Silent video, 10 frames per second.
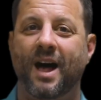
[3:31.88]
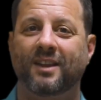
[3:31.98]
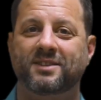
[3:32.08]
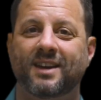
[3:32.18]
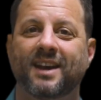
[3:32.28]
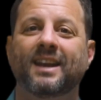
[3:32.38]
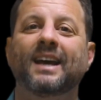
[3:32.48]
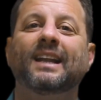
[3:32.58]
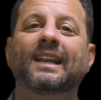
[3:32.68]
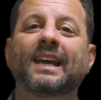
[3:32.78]
Palestine,
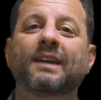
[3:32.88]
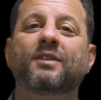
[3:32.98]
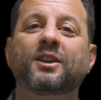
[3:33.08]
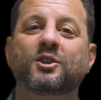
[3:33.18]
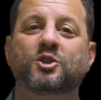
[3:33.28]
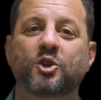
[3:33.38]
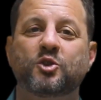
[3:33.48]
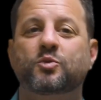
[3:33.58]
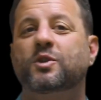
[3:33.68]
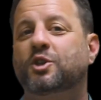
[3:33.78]
leaving the
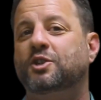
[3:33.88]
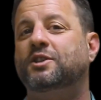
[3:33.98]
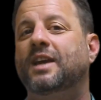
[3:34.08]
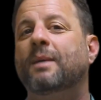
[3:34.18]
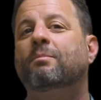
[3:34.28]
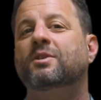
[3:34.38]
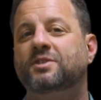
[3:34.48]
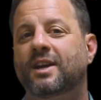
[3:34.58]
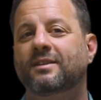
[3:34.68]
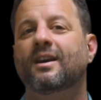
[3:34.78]
Jews with just
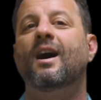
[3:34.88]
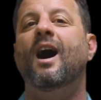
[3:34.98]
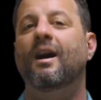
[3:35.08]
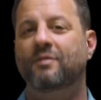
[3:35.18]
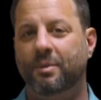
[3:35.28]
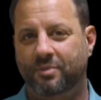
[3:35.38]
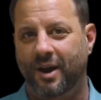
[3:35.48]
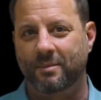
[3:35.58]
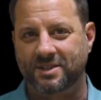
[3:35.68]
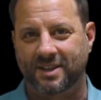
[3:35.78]
10% of the
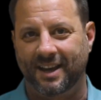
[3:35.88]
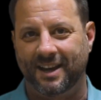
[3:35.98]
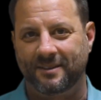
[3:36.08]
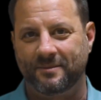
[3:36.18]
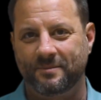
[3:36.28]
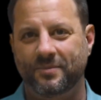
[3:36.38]
Promised Land.